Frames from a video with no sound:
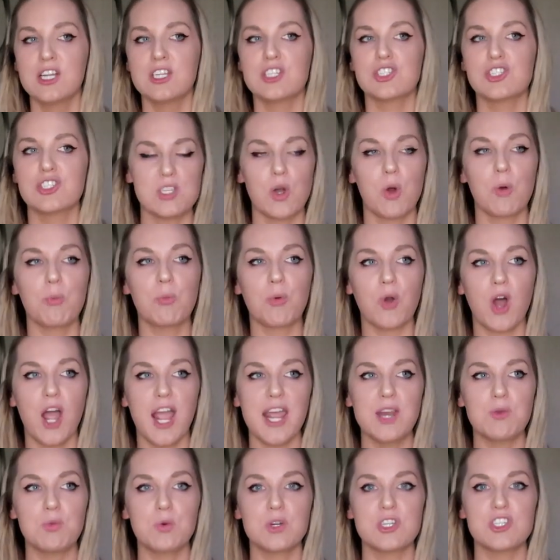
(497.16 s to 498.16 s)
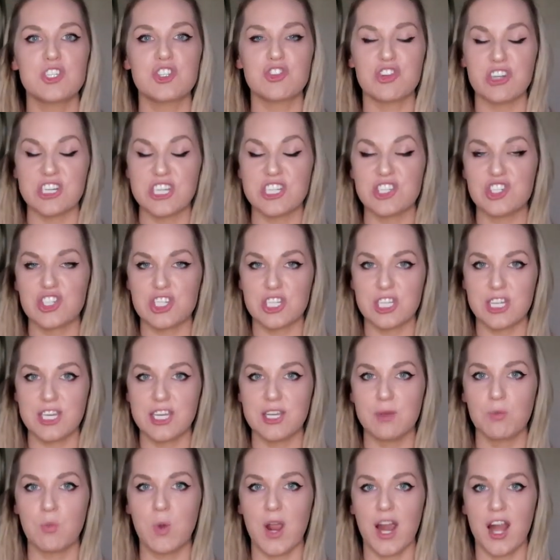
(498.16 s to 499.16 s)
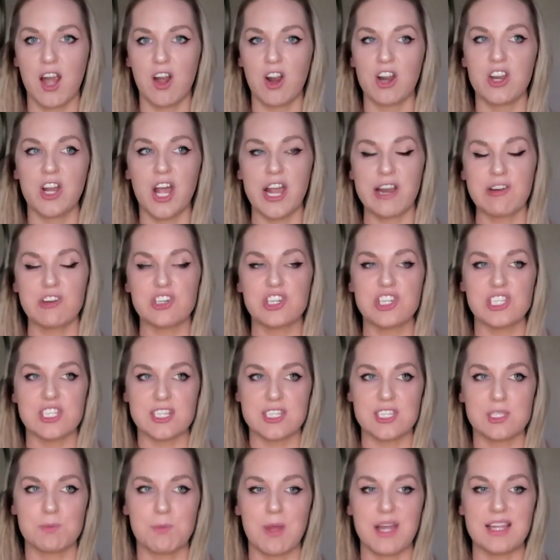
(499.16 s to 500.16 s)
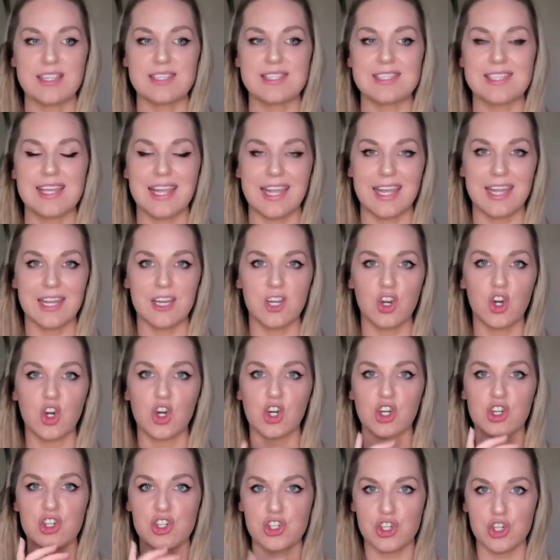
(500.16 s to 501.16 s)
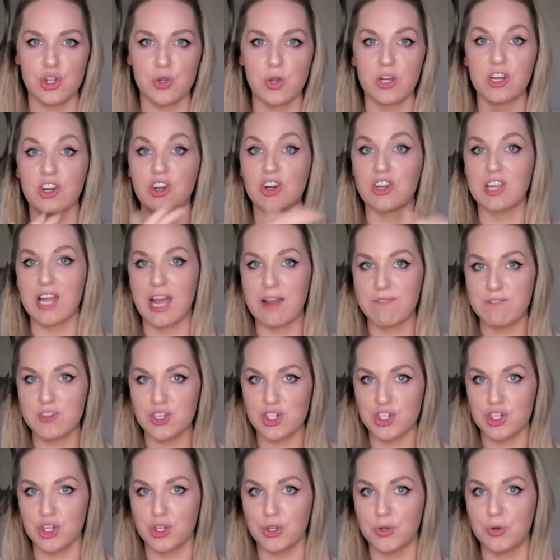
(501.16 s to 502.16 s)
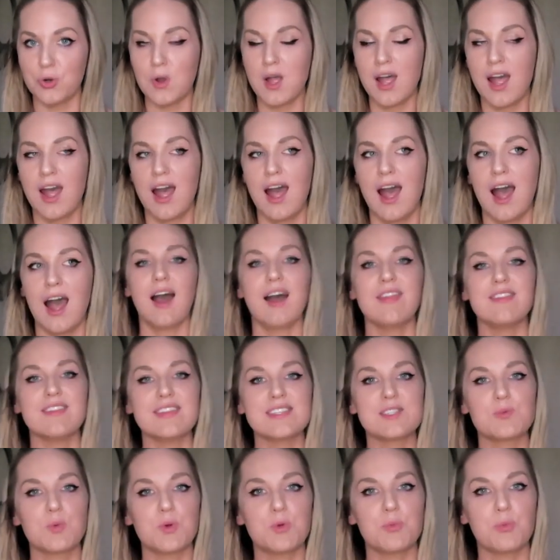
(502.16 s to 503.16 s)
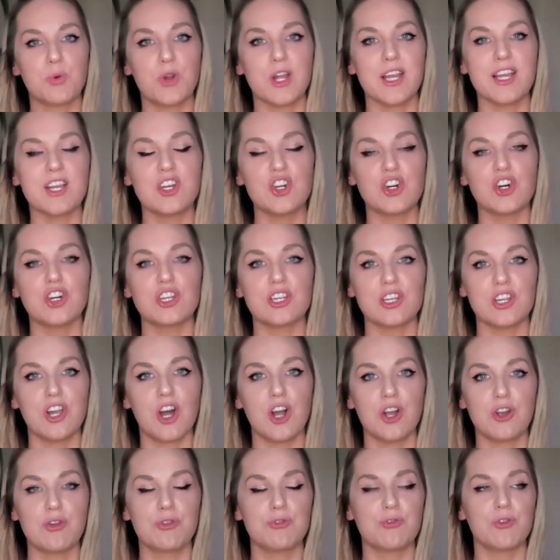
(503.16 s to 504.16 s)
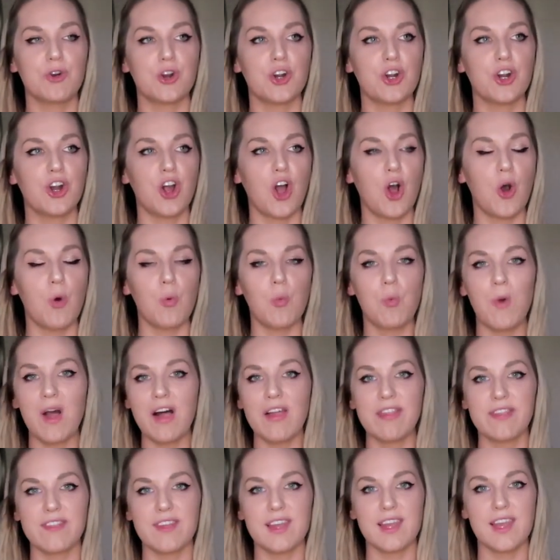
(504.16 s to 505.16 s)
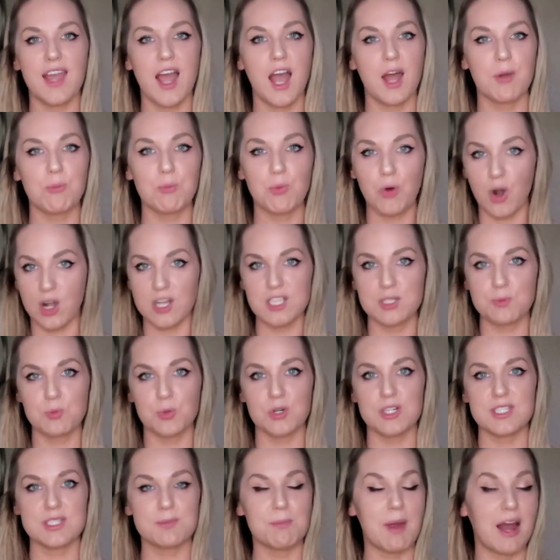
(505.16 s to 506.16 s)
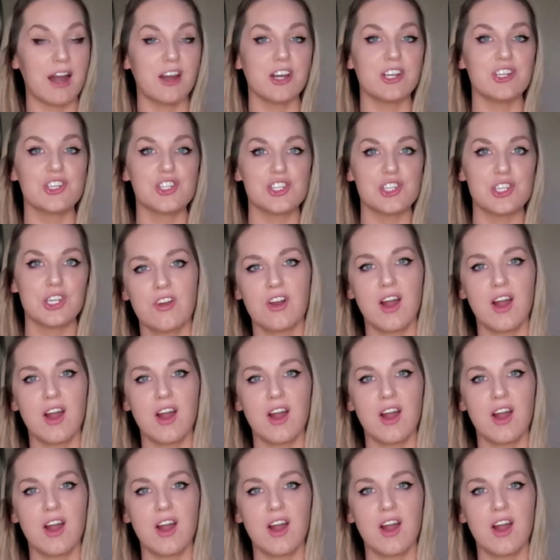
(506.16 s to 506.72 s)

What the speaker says: So a bride would traditionally wear an Irish sixpence in her shoe, in her left shoe, and this would bring good luck for a wealthy and prosperous marriage.